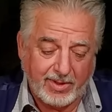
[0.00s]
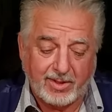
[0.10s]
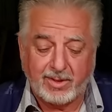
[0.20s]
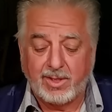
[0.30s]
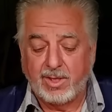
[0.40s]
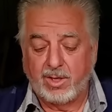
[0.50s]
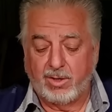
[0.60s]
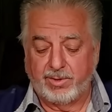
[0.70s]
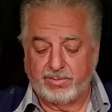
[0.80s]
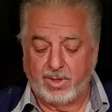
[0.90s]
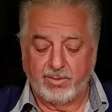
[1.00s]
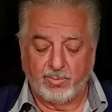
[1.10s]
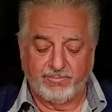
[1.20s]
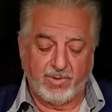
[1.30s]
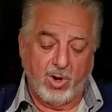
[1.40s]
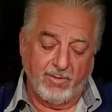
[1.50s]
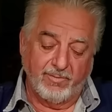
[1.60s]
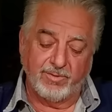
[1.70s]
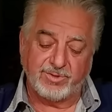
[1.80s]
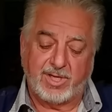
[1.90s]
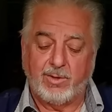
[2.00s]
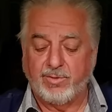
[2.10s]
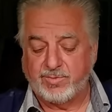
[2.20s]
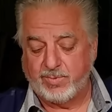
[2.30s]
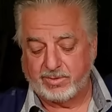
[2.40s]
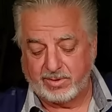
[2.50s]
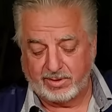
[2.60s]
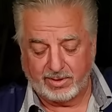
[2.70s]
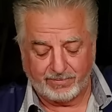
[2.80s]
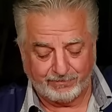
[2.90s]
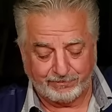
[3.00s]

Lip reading: And on revolvers, I always put the